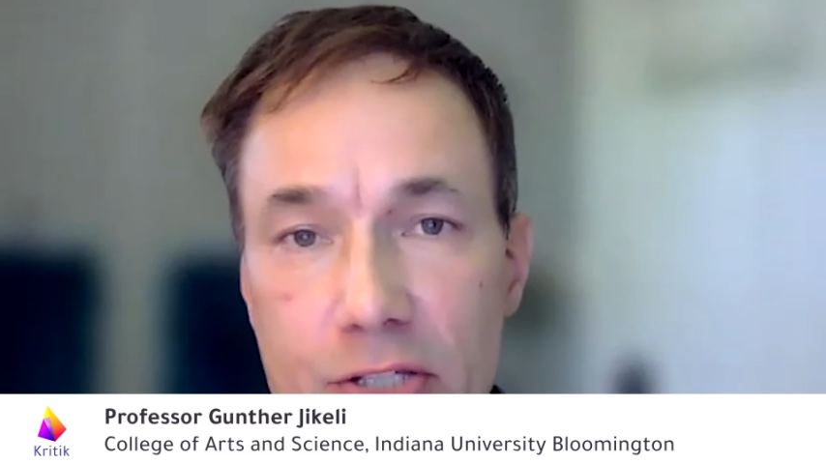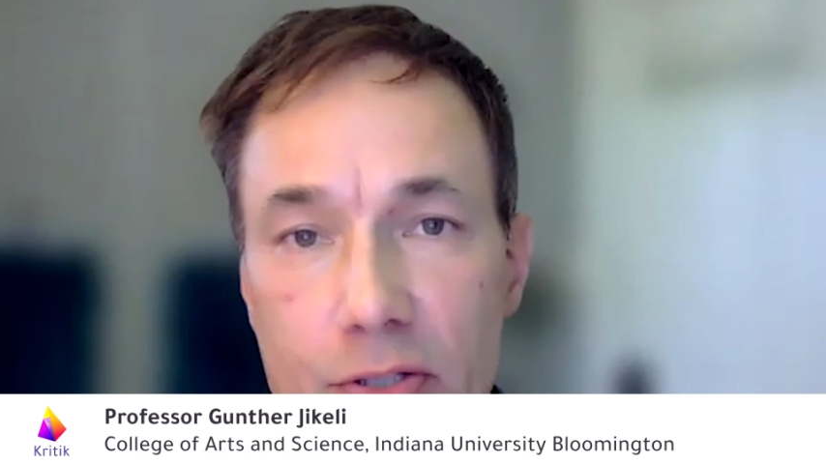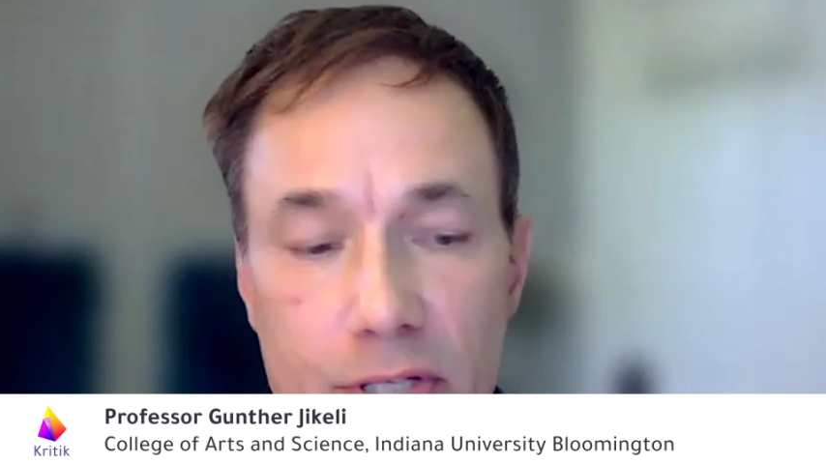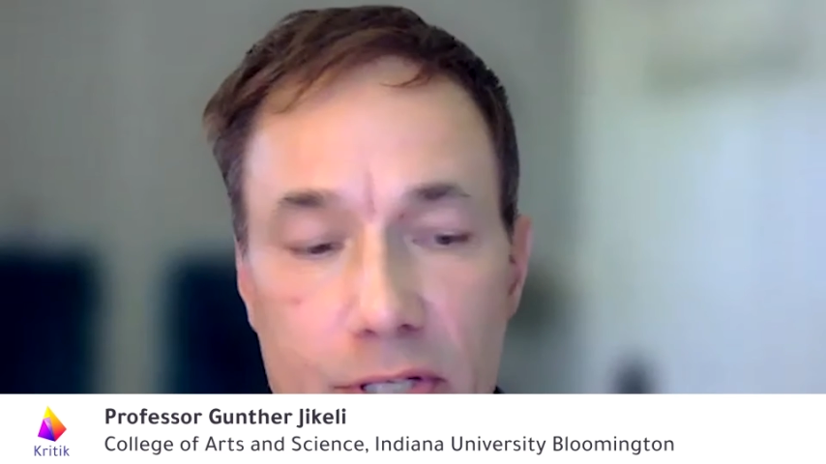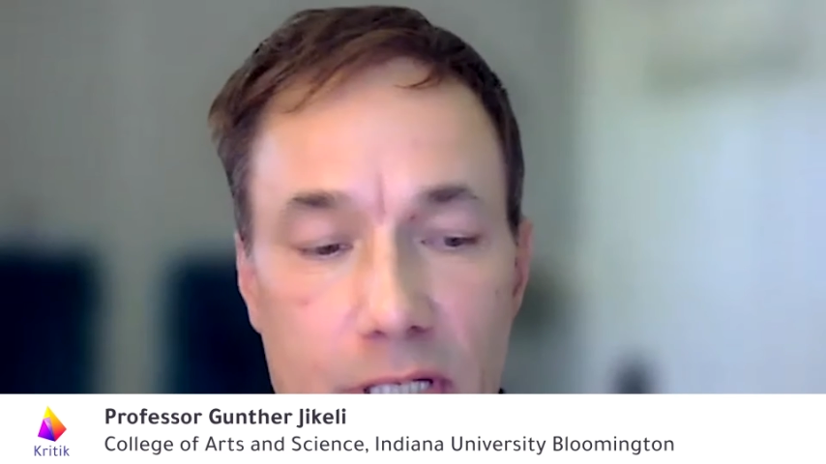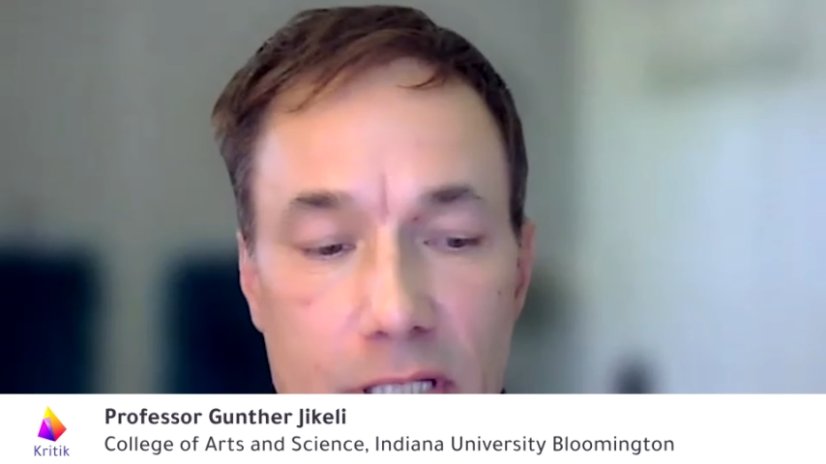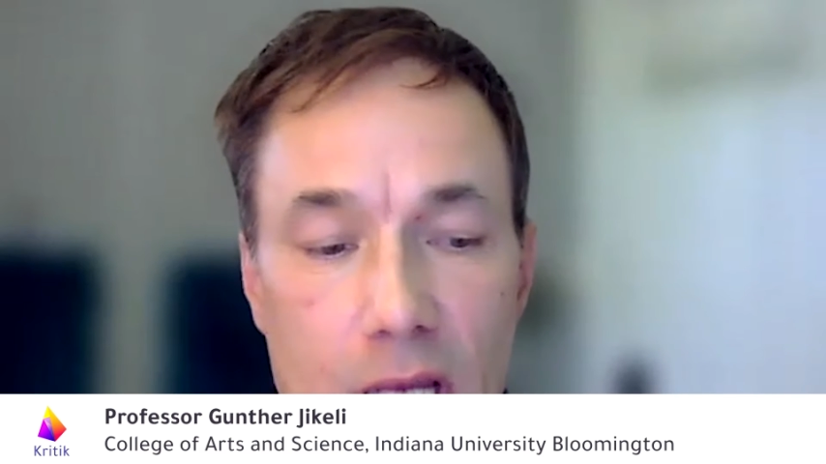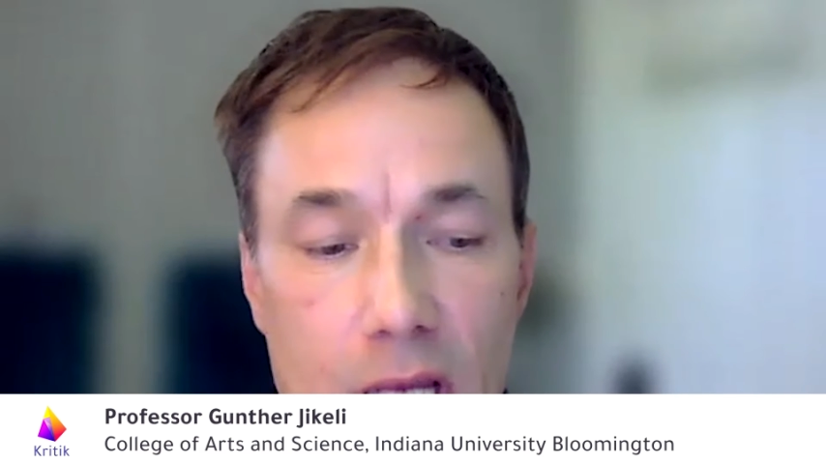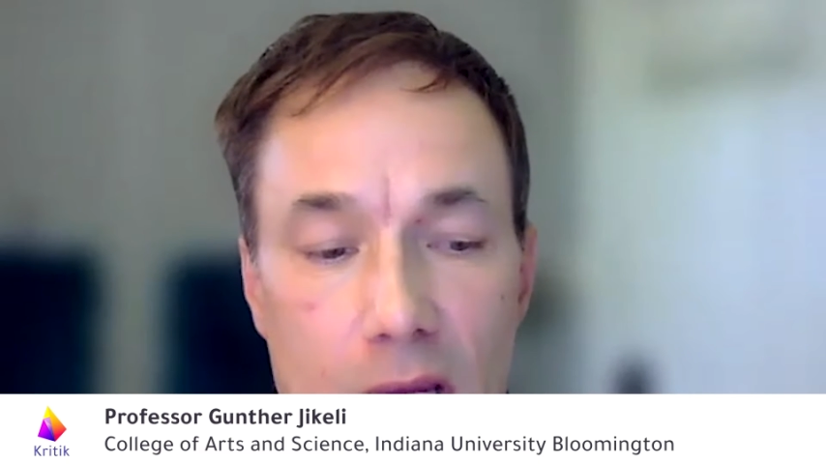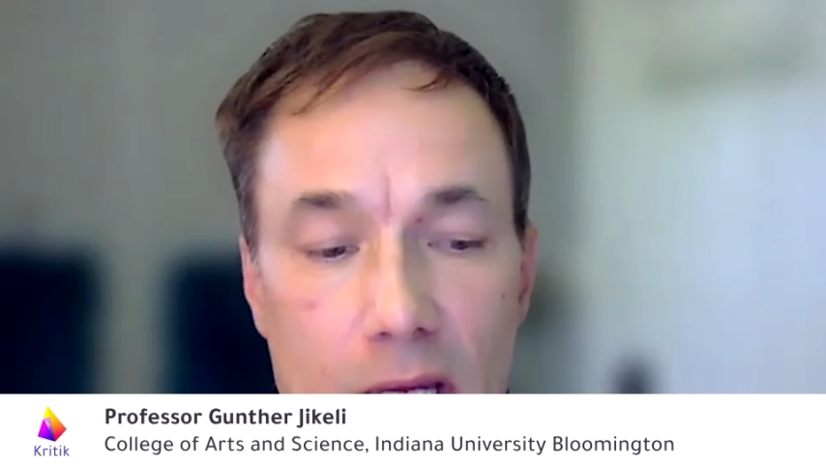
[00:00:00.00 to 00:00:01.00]
students
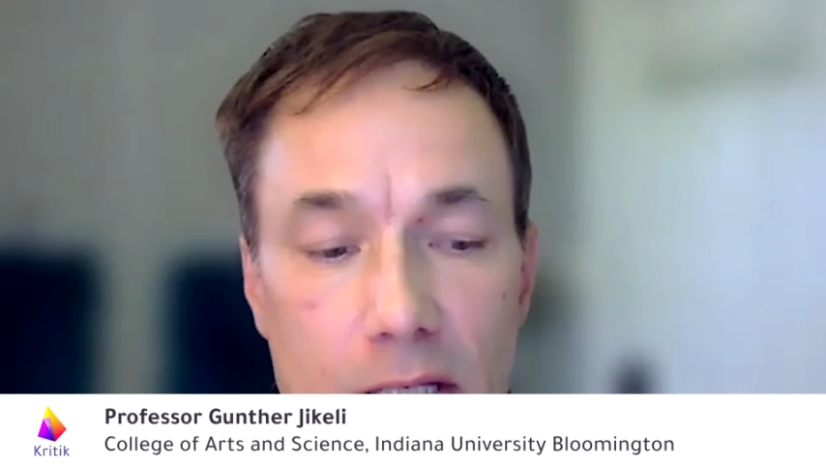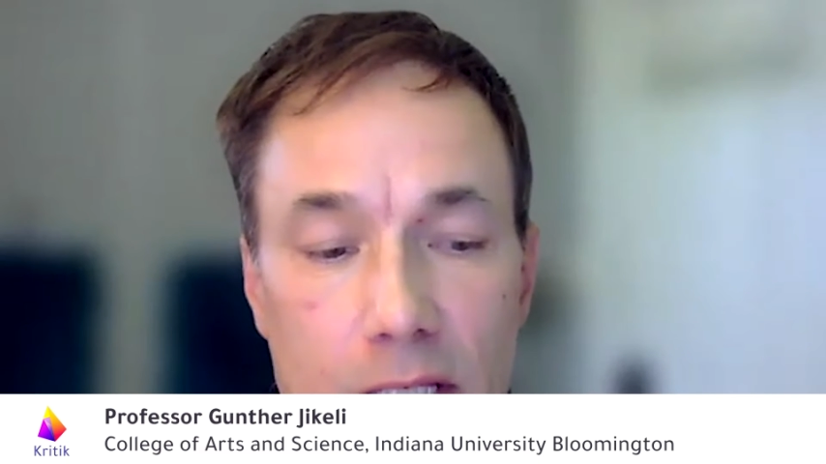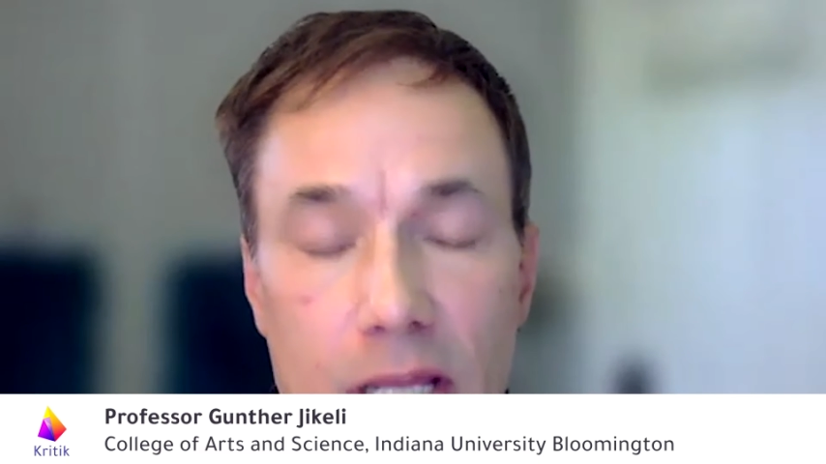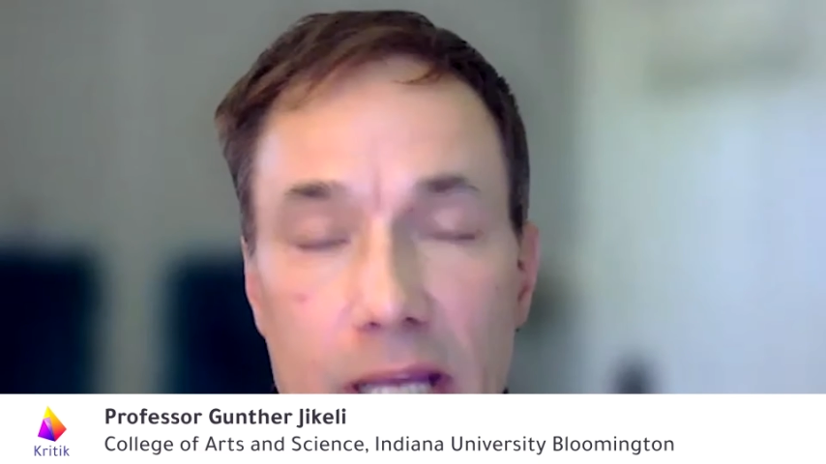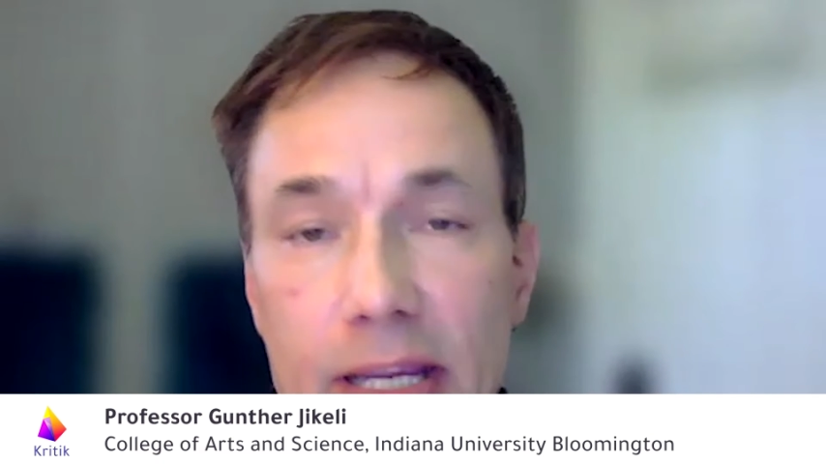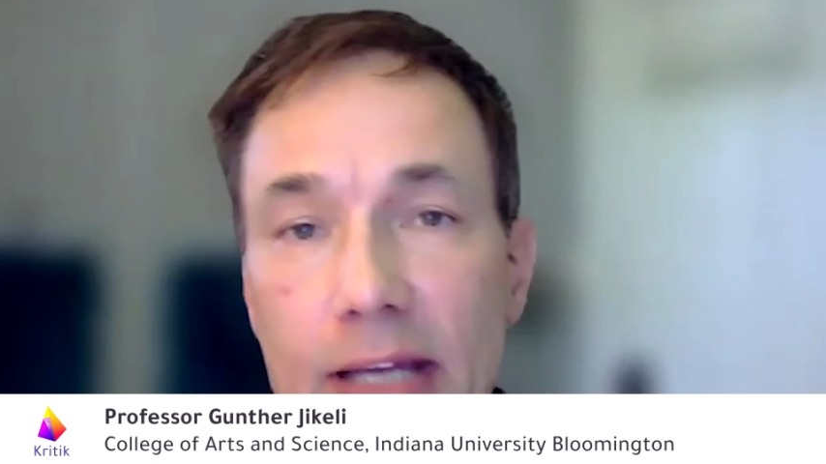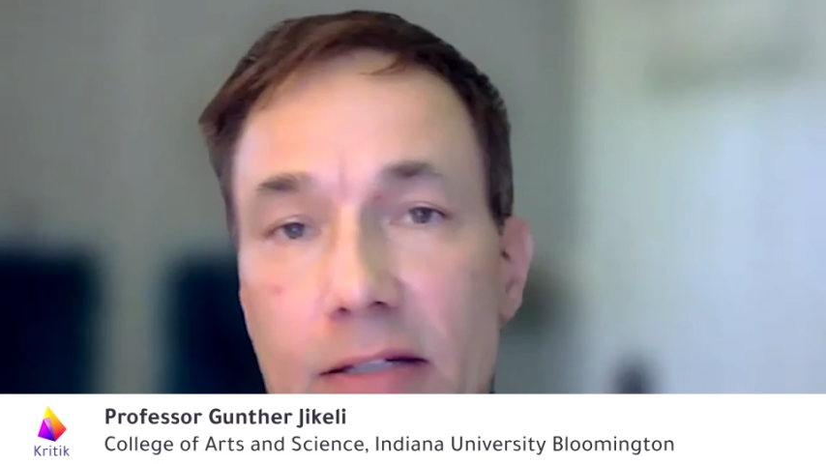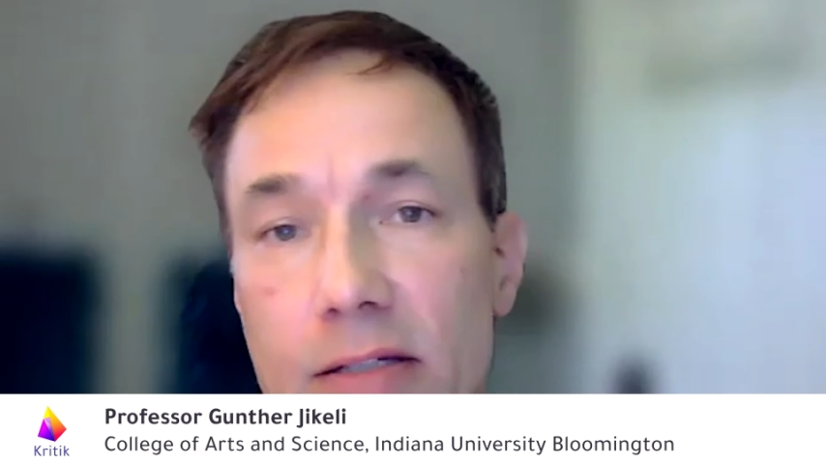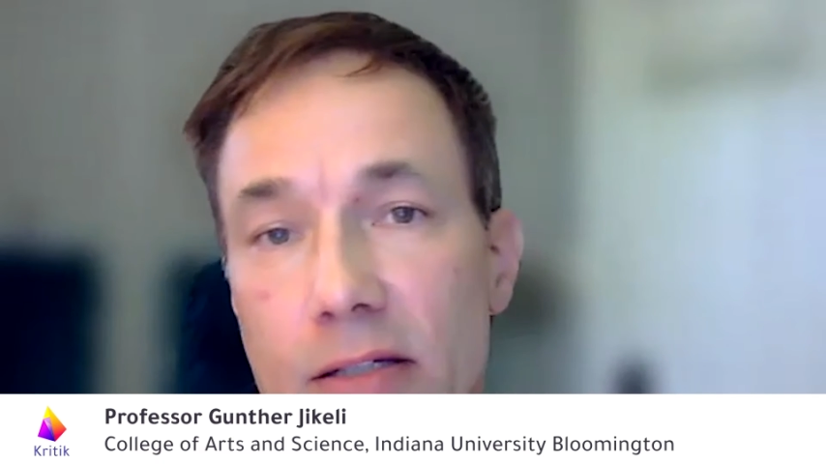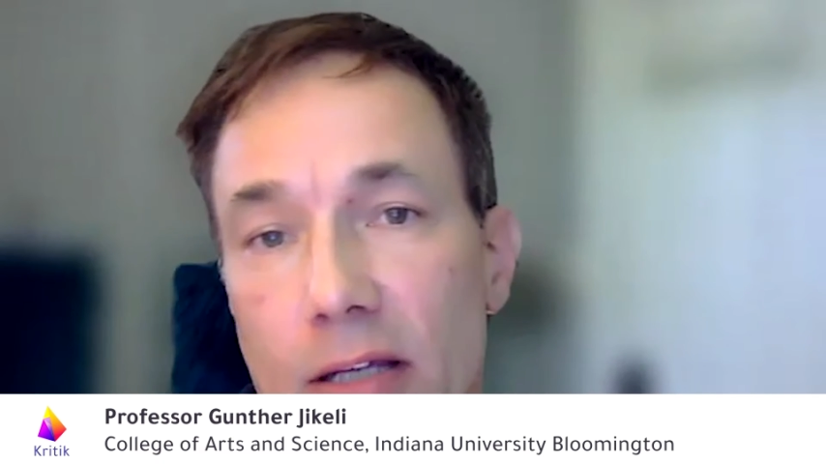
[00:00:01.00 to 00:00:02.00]
is that they
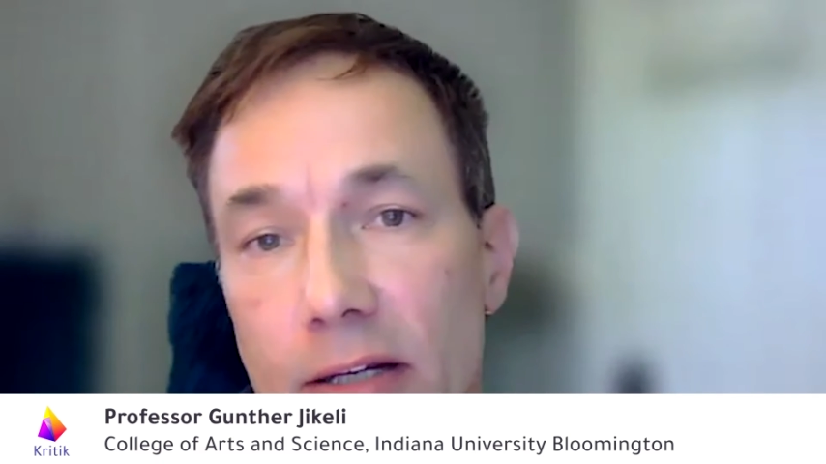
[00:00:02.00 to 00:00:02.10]
get